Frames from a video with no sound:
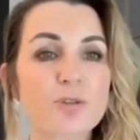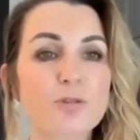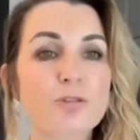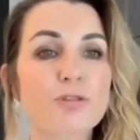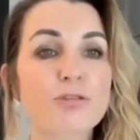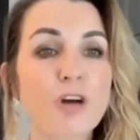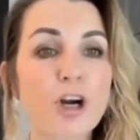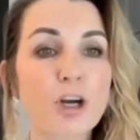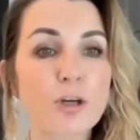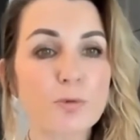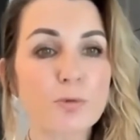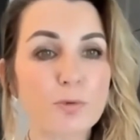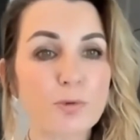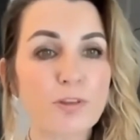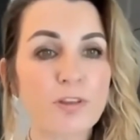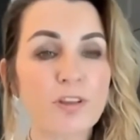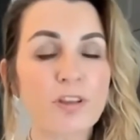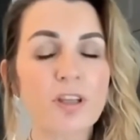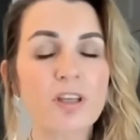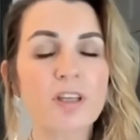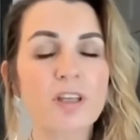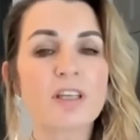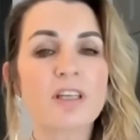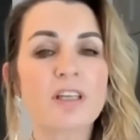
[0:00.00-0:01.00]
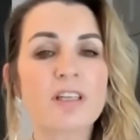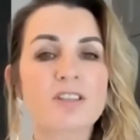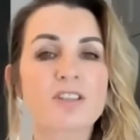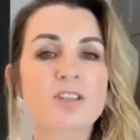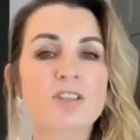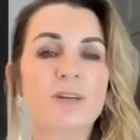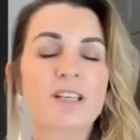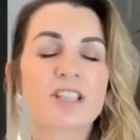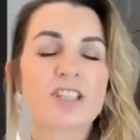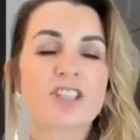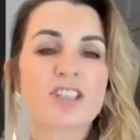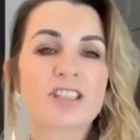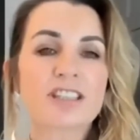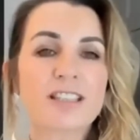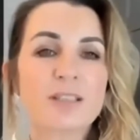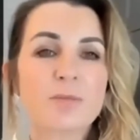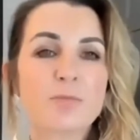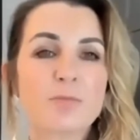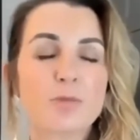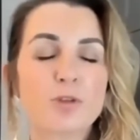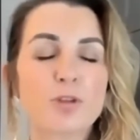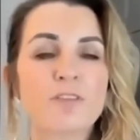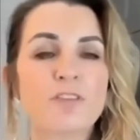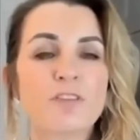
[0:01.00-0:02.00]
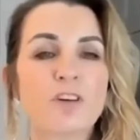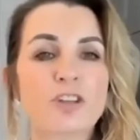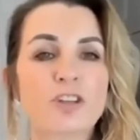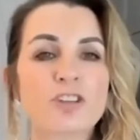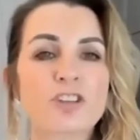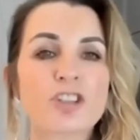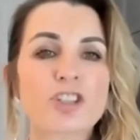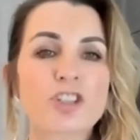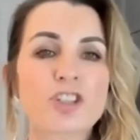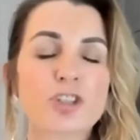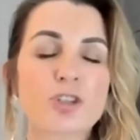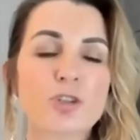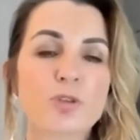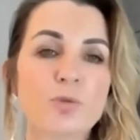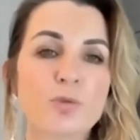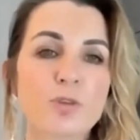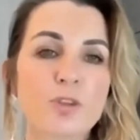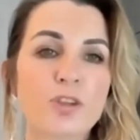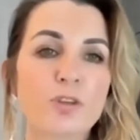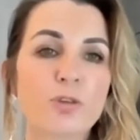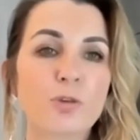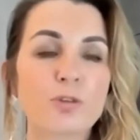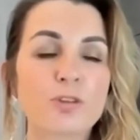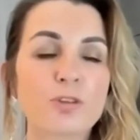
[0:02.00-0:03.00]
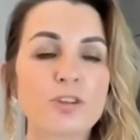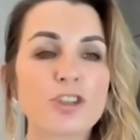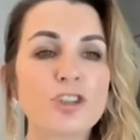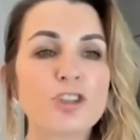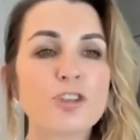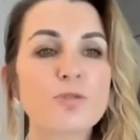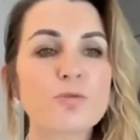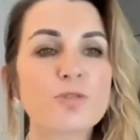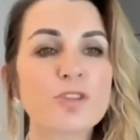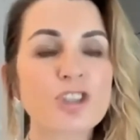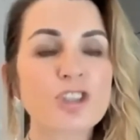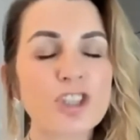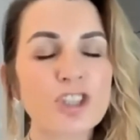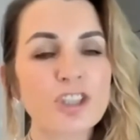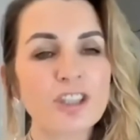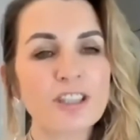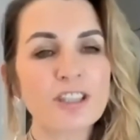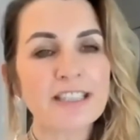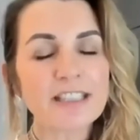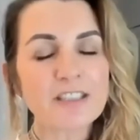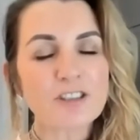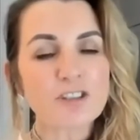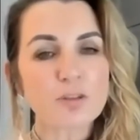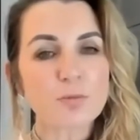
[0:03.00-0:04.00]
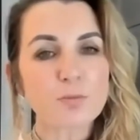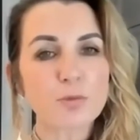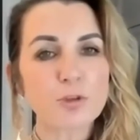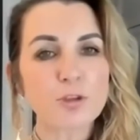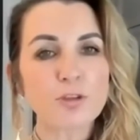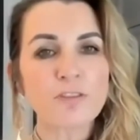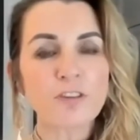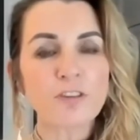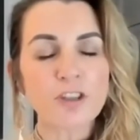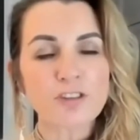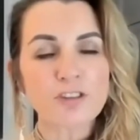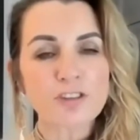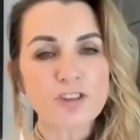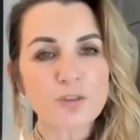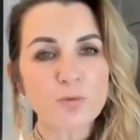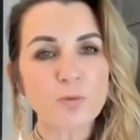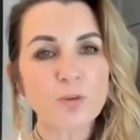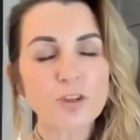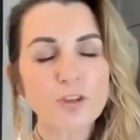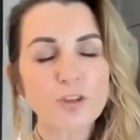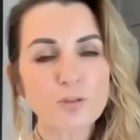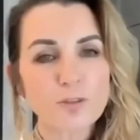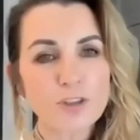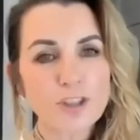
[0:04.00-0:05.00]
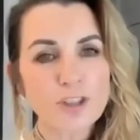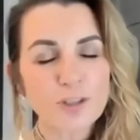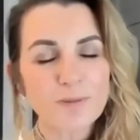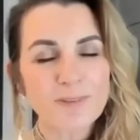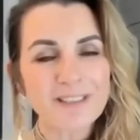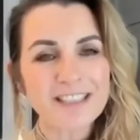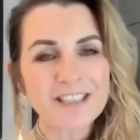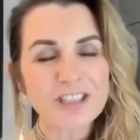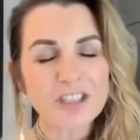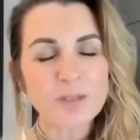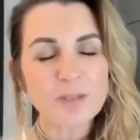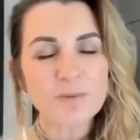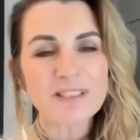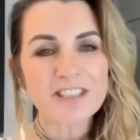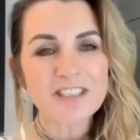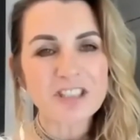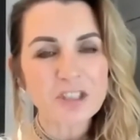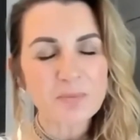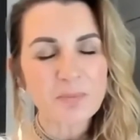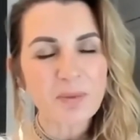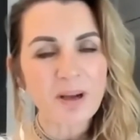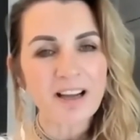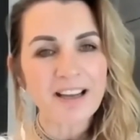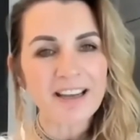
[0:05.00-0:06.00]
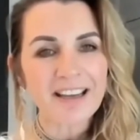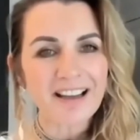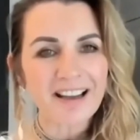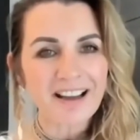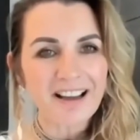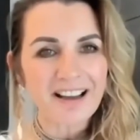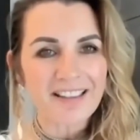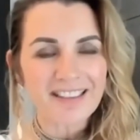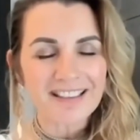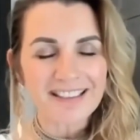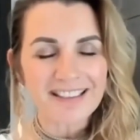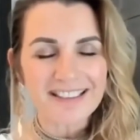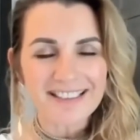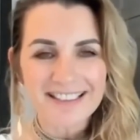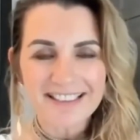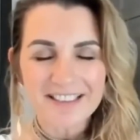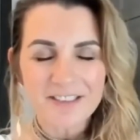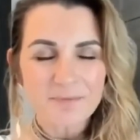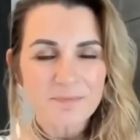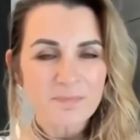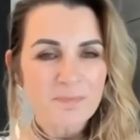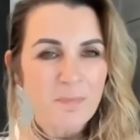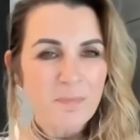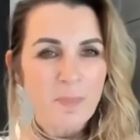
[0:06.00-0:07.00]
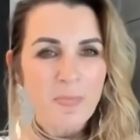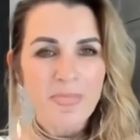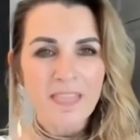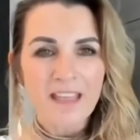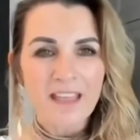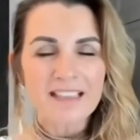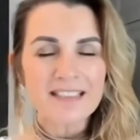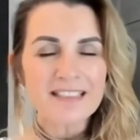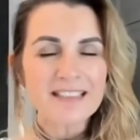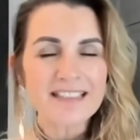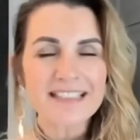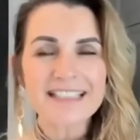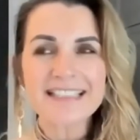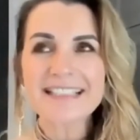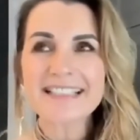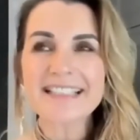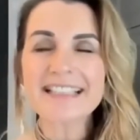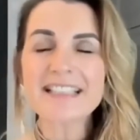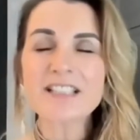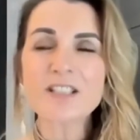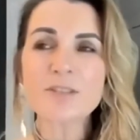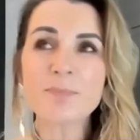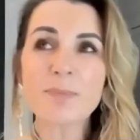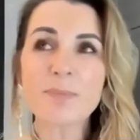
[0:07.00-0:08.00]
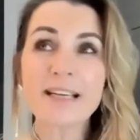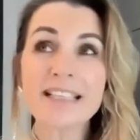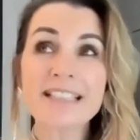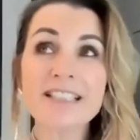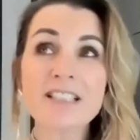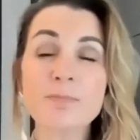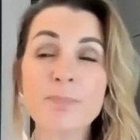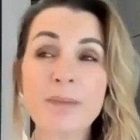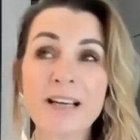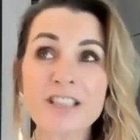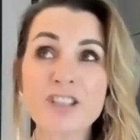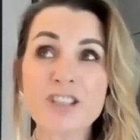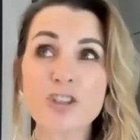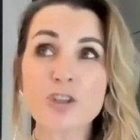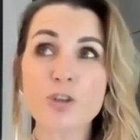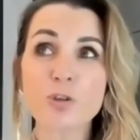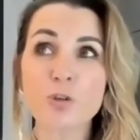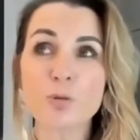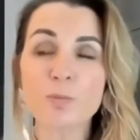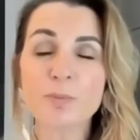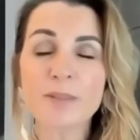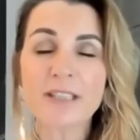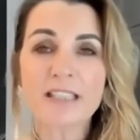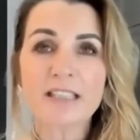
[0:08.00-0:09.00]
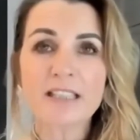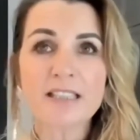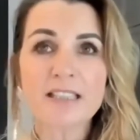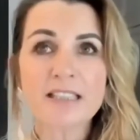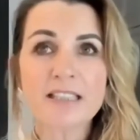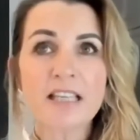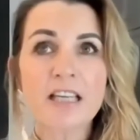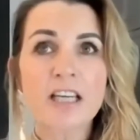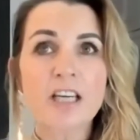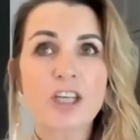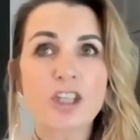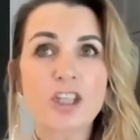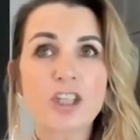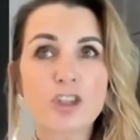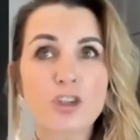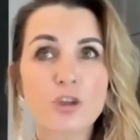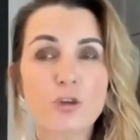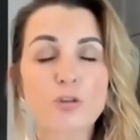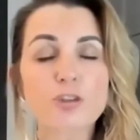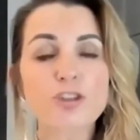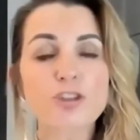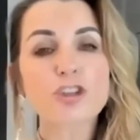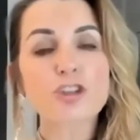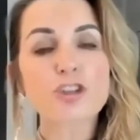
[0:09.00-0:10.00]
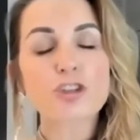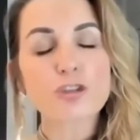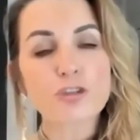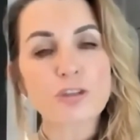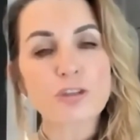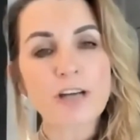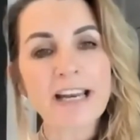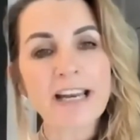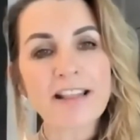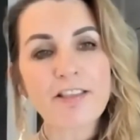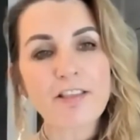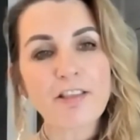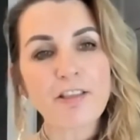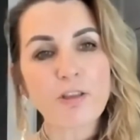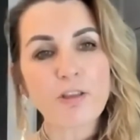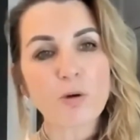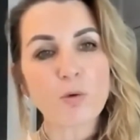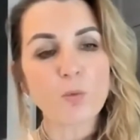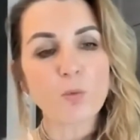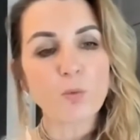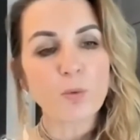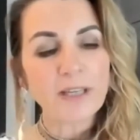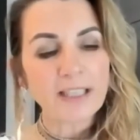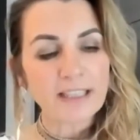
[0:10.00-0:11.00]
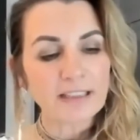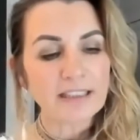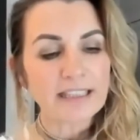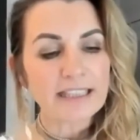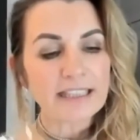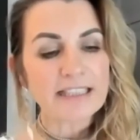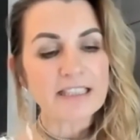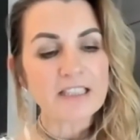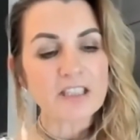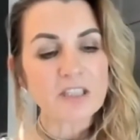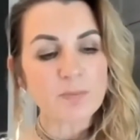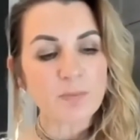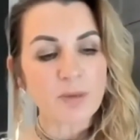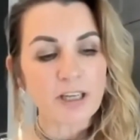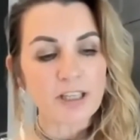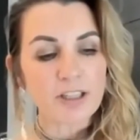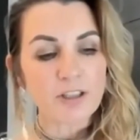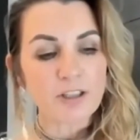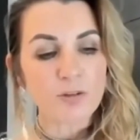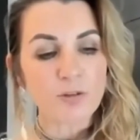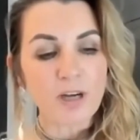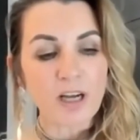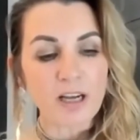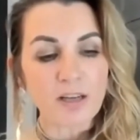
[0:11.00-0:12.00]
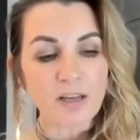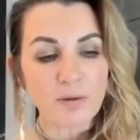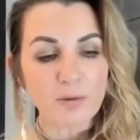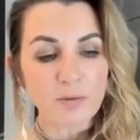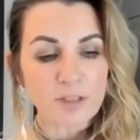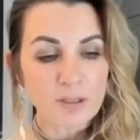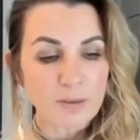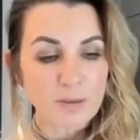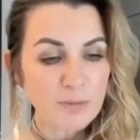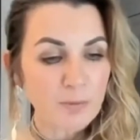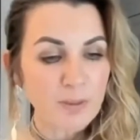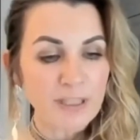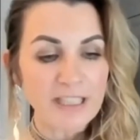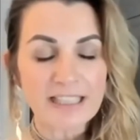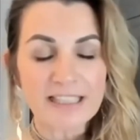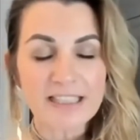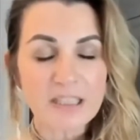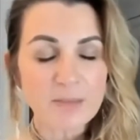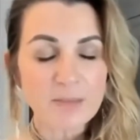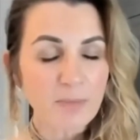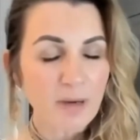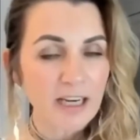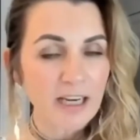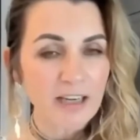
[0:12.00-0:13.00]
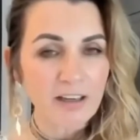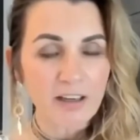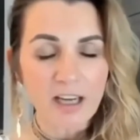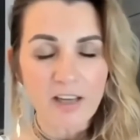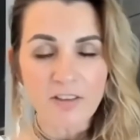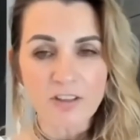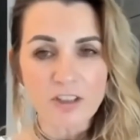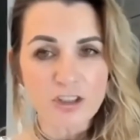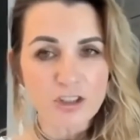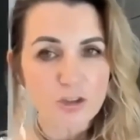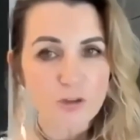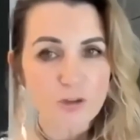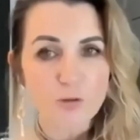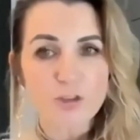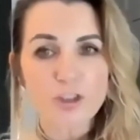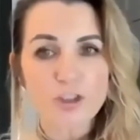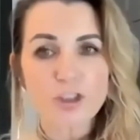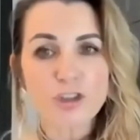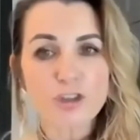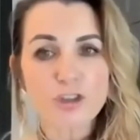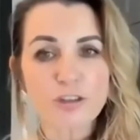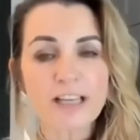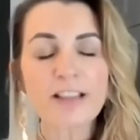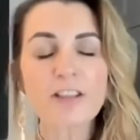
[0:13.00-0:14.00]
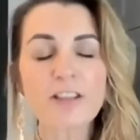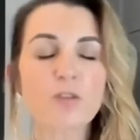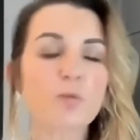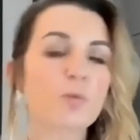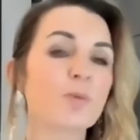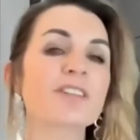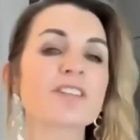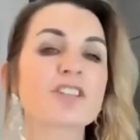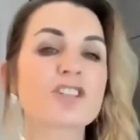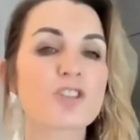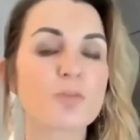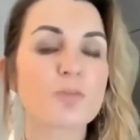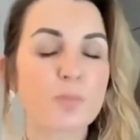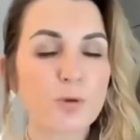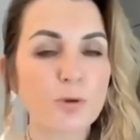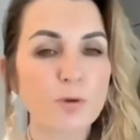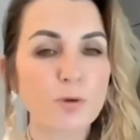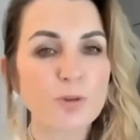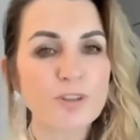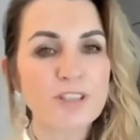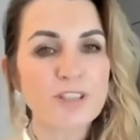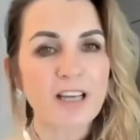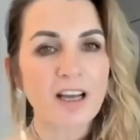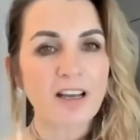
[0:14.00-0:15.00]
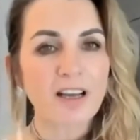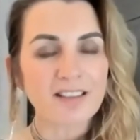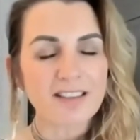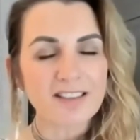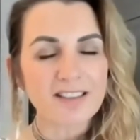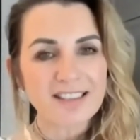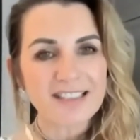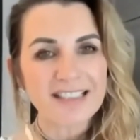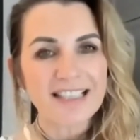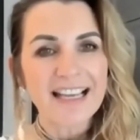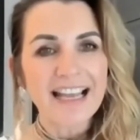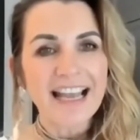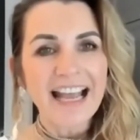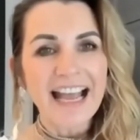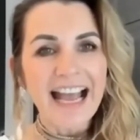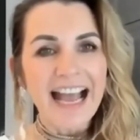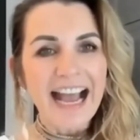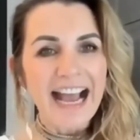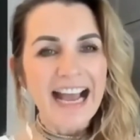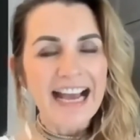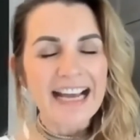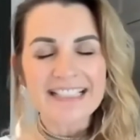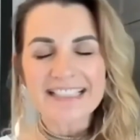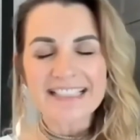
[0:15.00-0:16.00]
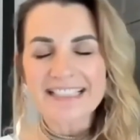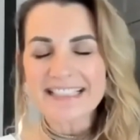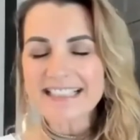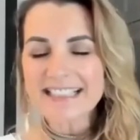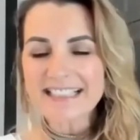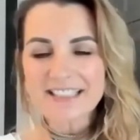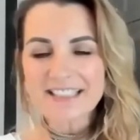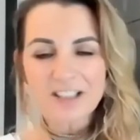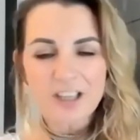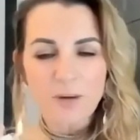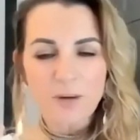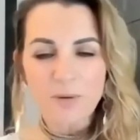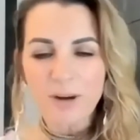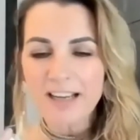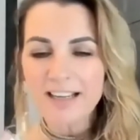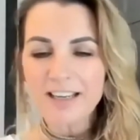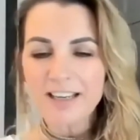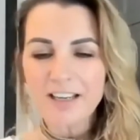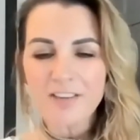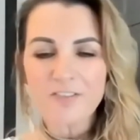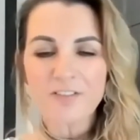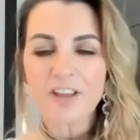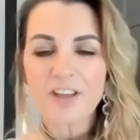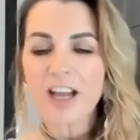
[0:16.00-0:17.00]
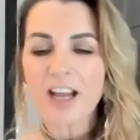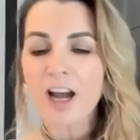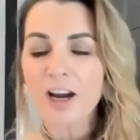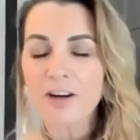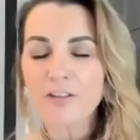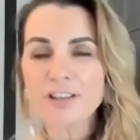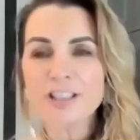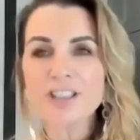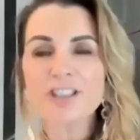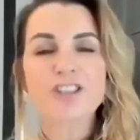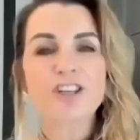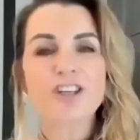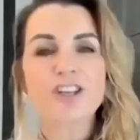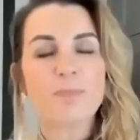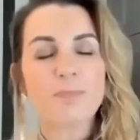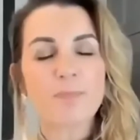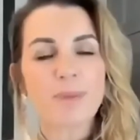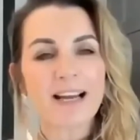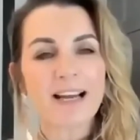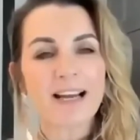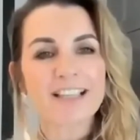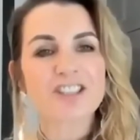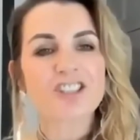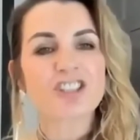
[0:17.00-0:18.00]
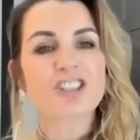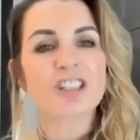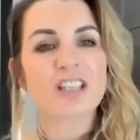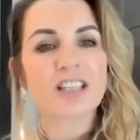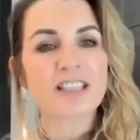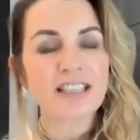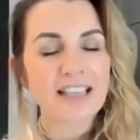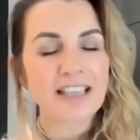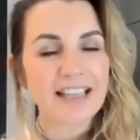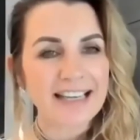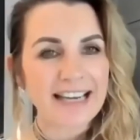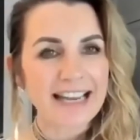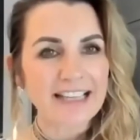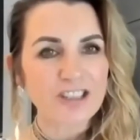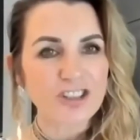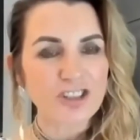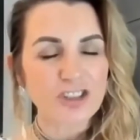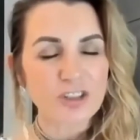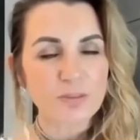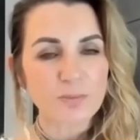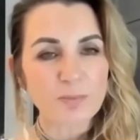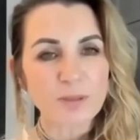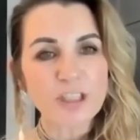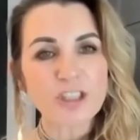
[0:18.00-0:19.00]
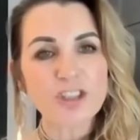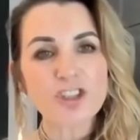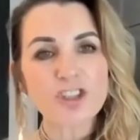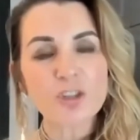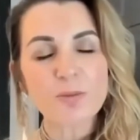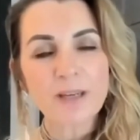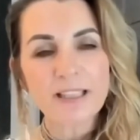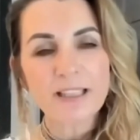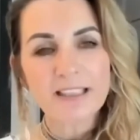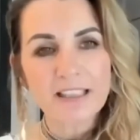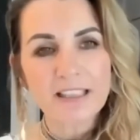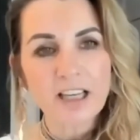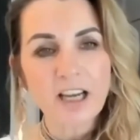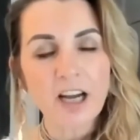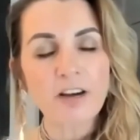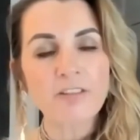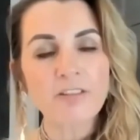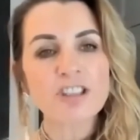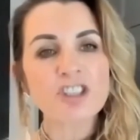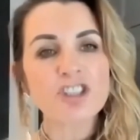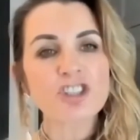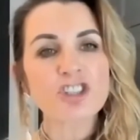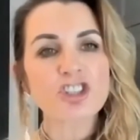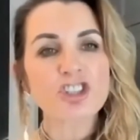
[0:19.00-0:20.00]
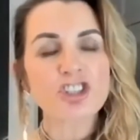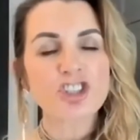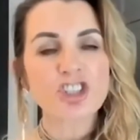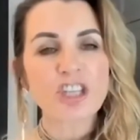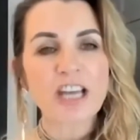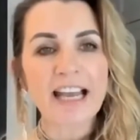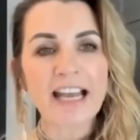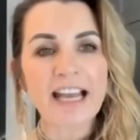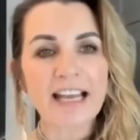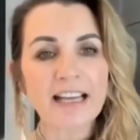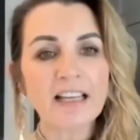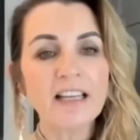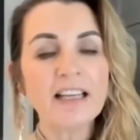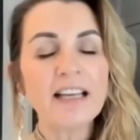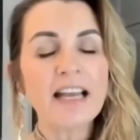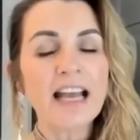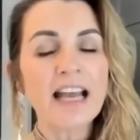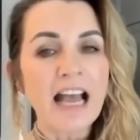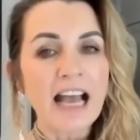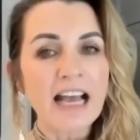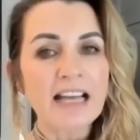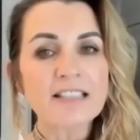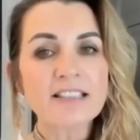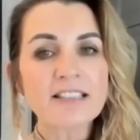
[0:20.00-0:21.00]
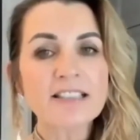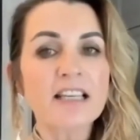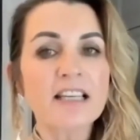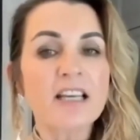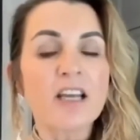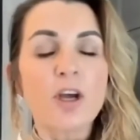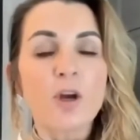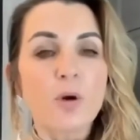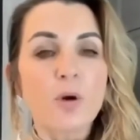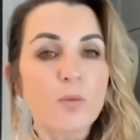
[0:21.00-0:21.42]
growth, to actually move on to your new journey, to move on to what you're doing to inspire others. And it's magical, because your strength will inspire you, it will inspire others. Your strength will support others. And, you know, I love the courage, compassion, and connection, because you had the courage to share. And